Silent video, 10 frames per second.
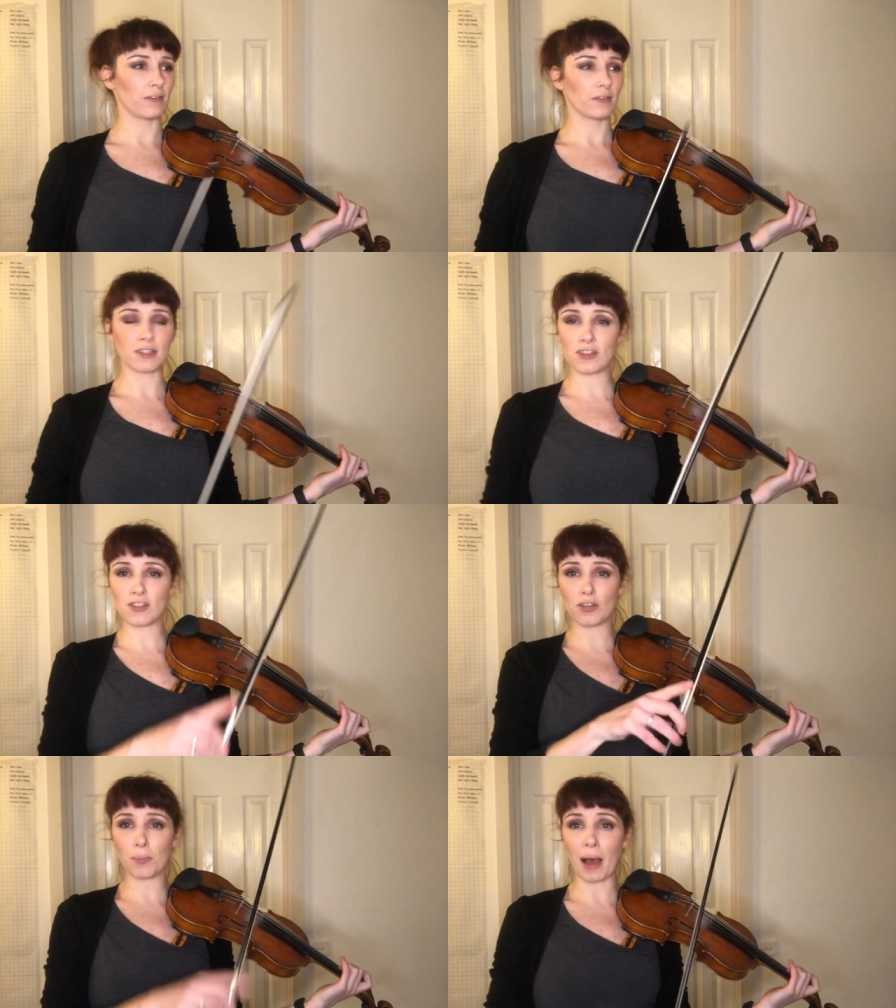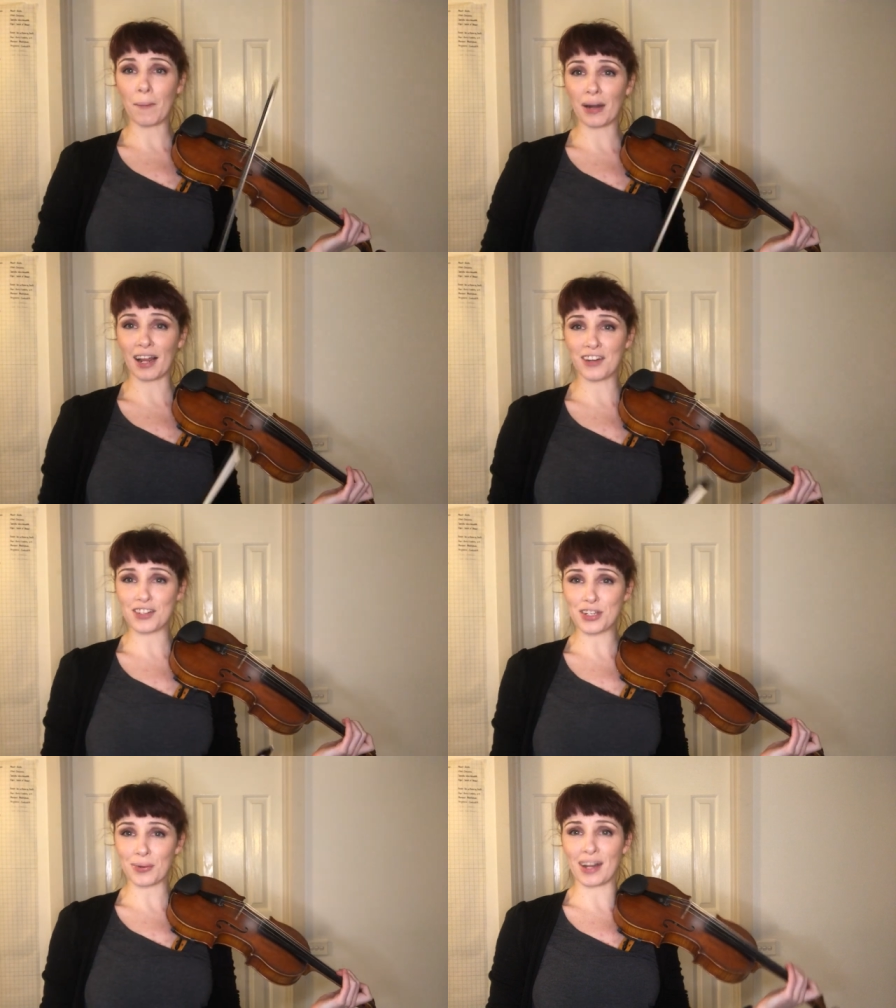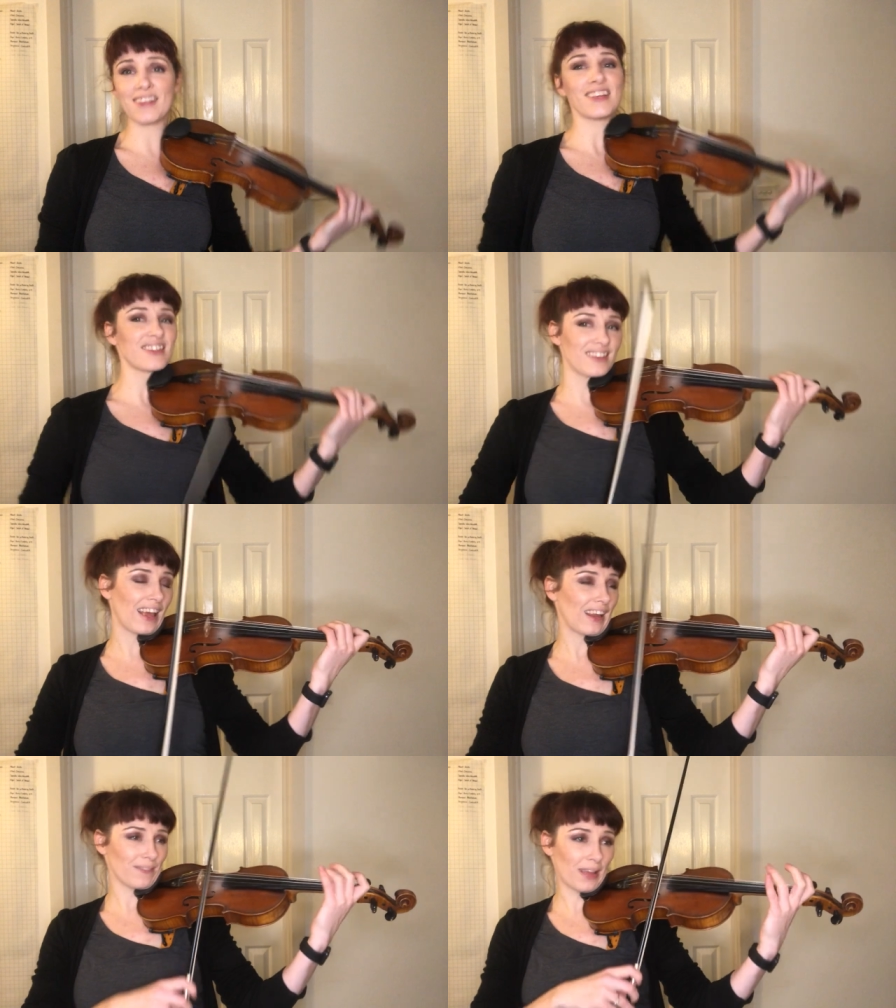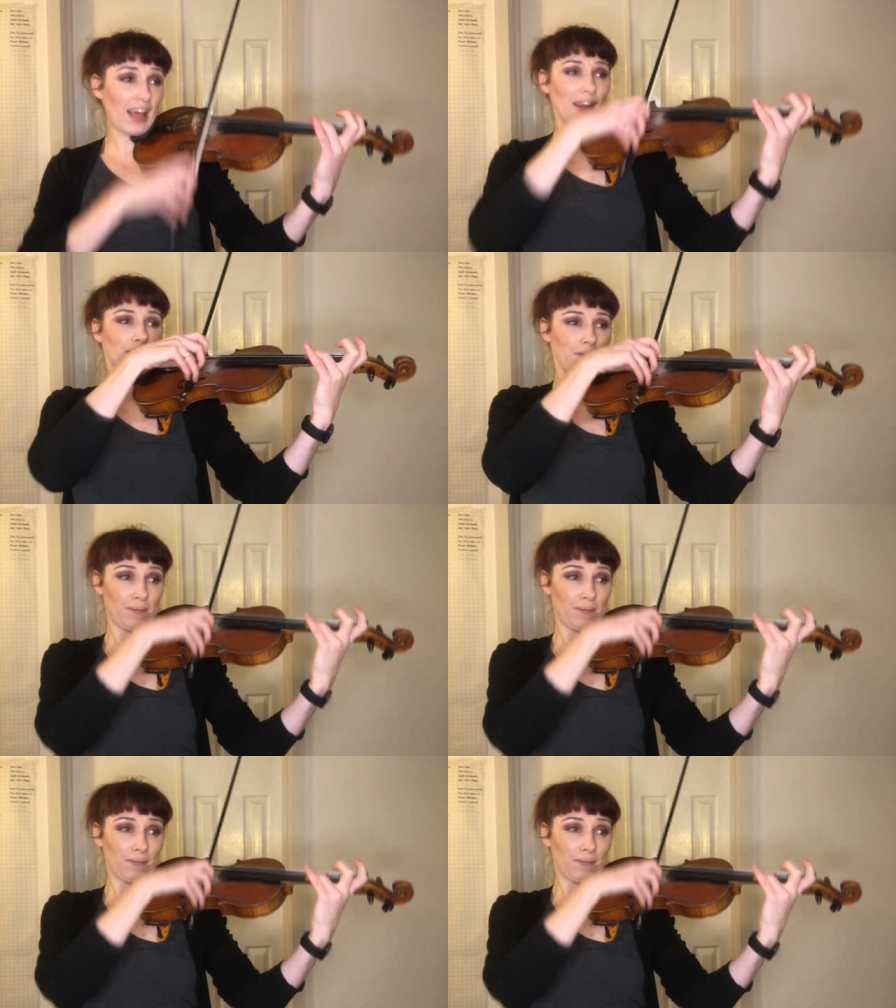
Let's just do bar 126 again. And